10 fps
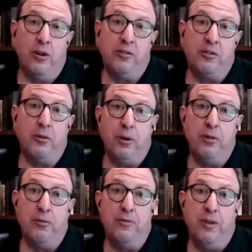Also,
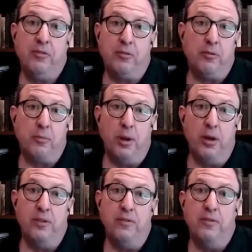other investors,
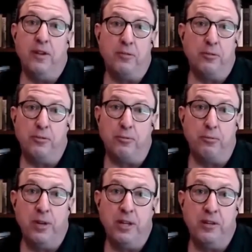bond investors,
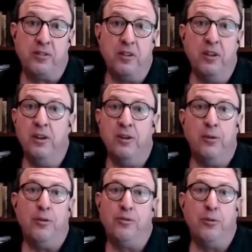REITs,
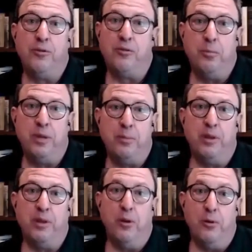all sorts of
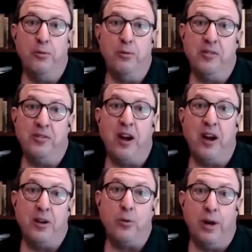people that own these
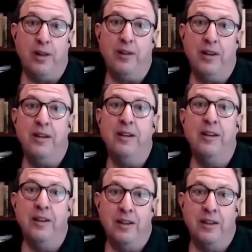high quality